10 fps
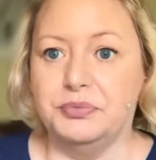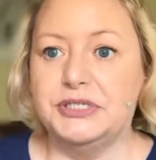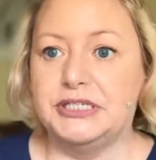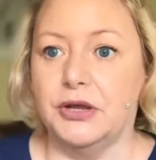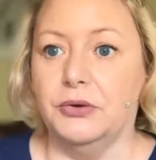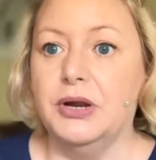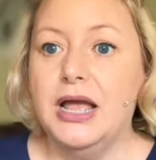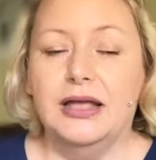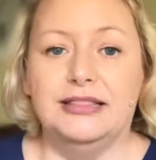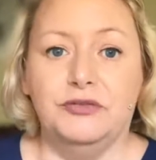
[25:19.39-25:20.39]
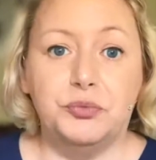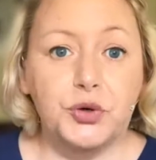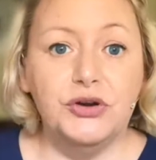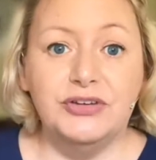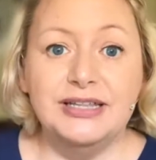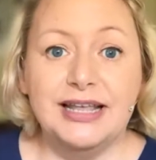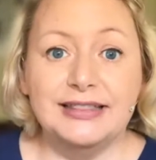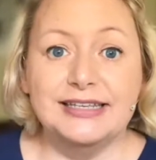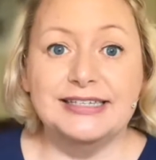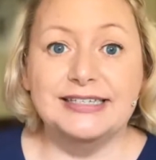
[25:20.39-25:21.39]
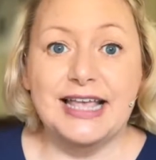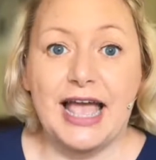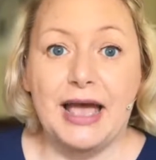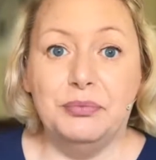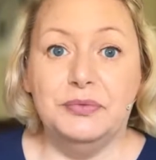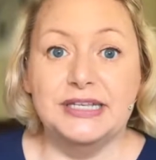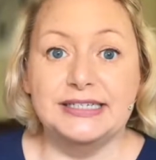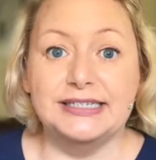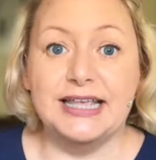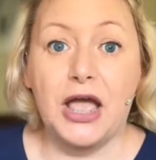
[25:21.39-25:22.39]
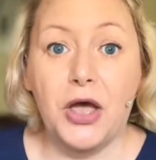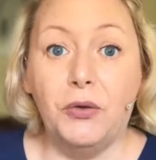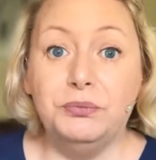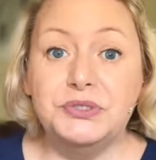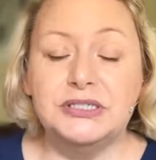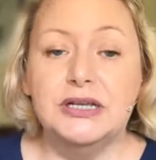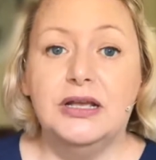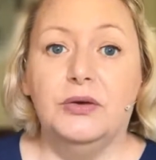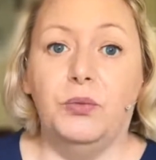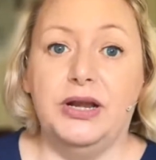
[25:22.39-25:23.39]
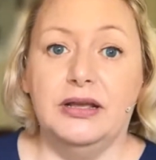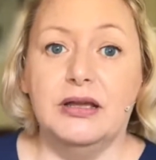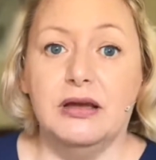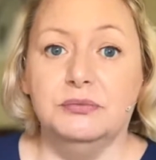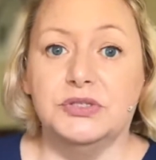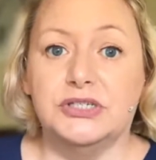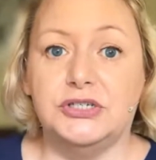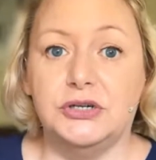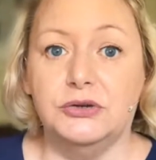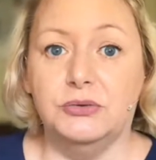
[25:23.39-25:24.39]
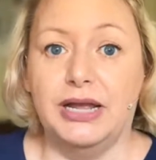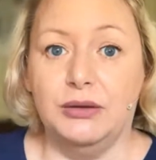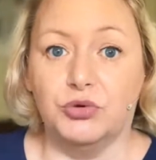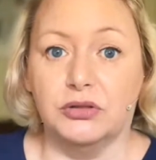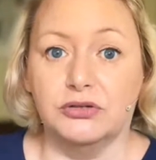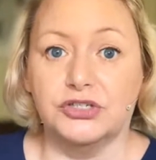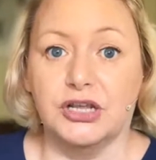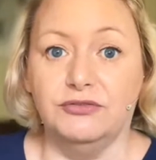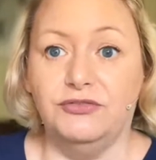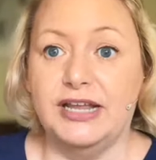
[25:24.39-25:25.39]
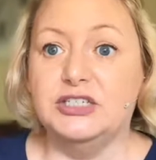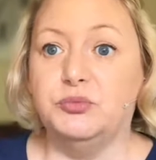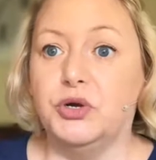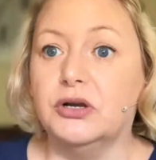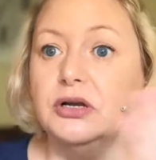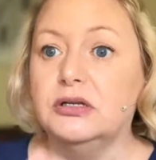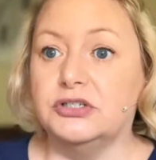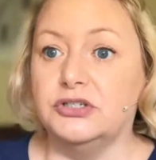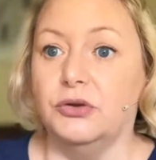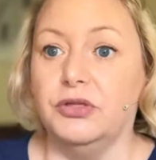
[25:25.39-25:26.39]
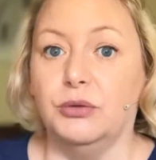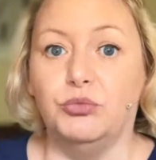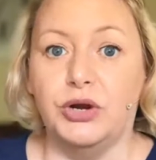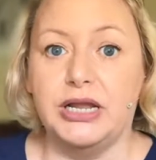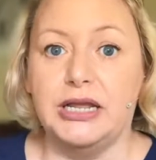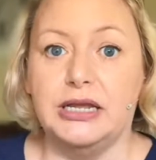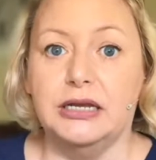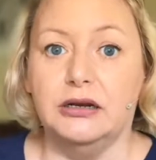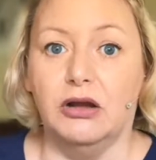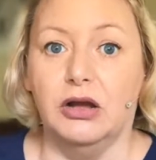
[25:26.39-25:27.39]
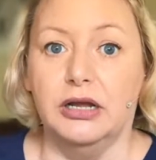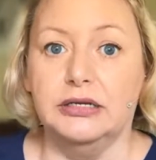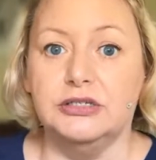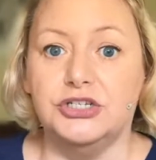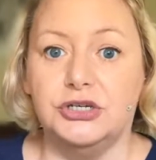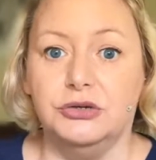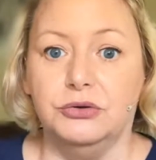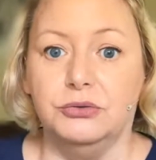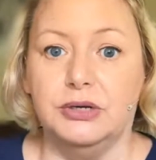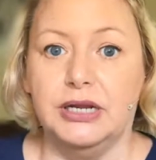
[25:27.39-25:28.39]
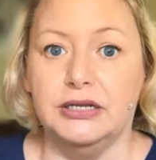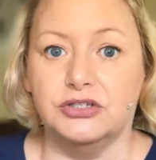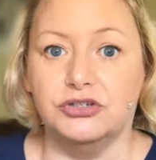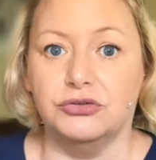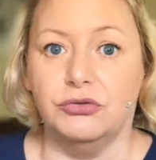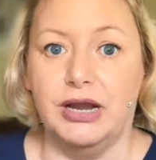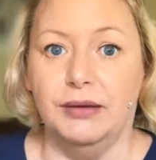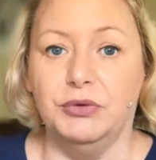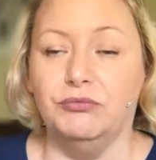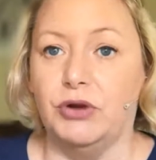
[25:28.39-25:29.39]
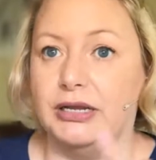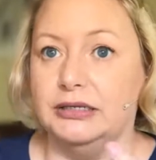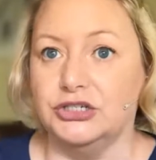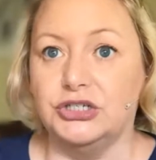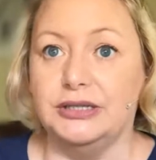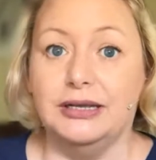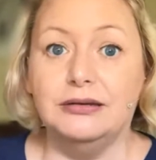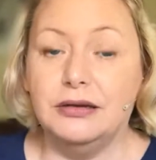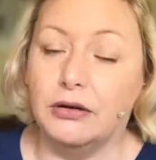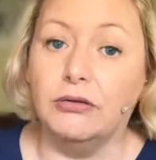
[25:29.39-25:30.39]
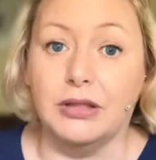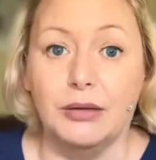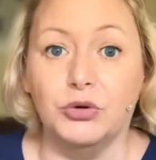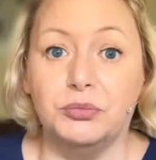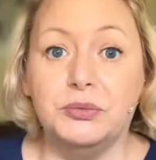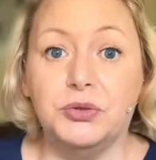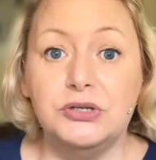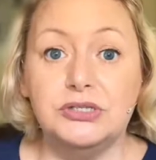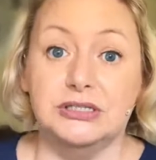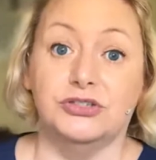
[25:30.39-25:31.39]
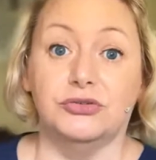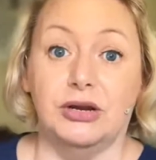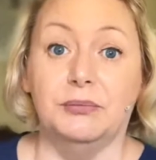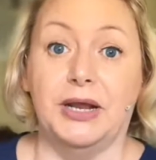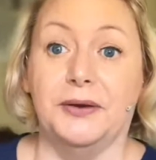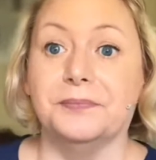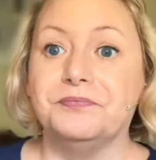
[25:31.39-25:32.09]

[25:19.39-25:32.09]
So they've proven that this has helped when it comes to Amber Alerts on Facebook. So they're bringing it on to Instagram in recognition that, a lot more people use Instagram now.